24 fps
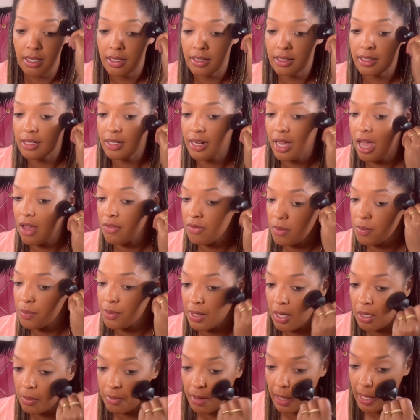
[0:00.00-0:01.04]
Again, I haven't put
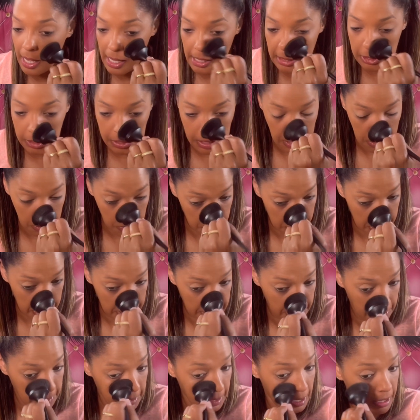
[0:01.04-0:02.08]
on my eyeshadow or
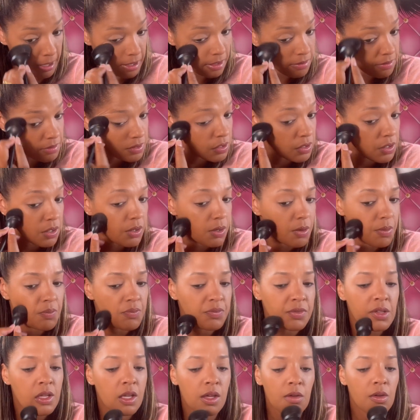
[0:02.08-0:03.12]
anything yet, so
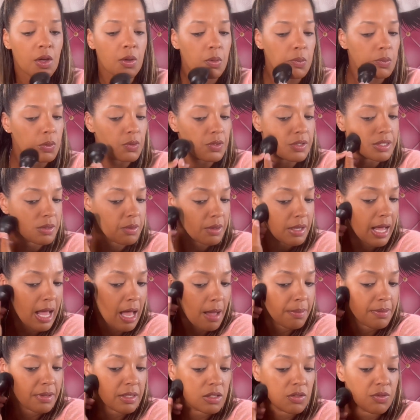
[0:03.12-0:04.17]
we'll see what
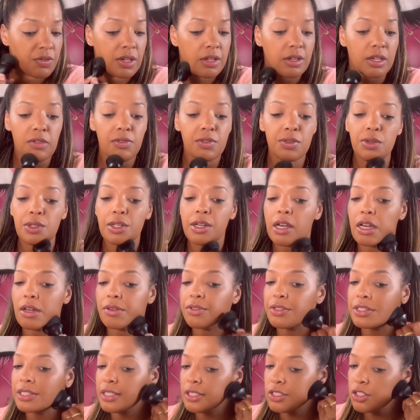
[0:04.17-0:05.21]
happens. Very full
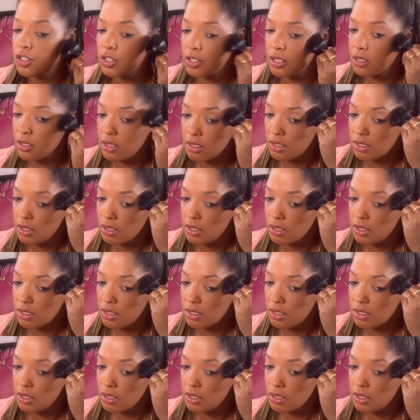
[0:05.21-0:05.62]
coverage.